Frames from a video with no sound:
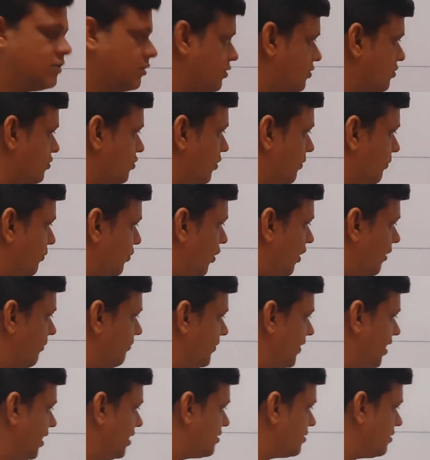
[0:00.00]
So from
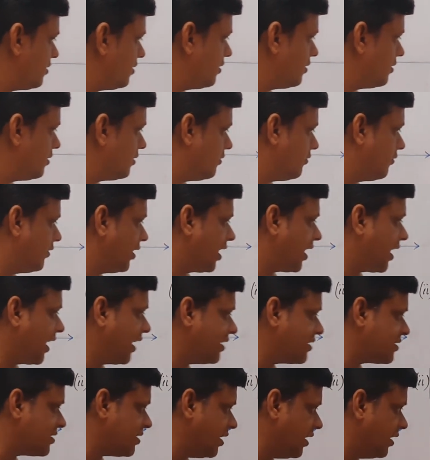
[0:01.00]
this we
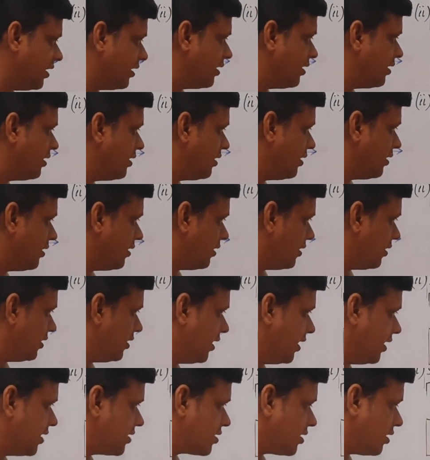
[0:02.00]
can say
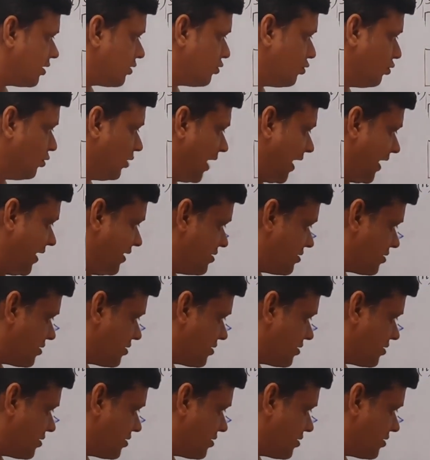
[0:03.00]
these two lines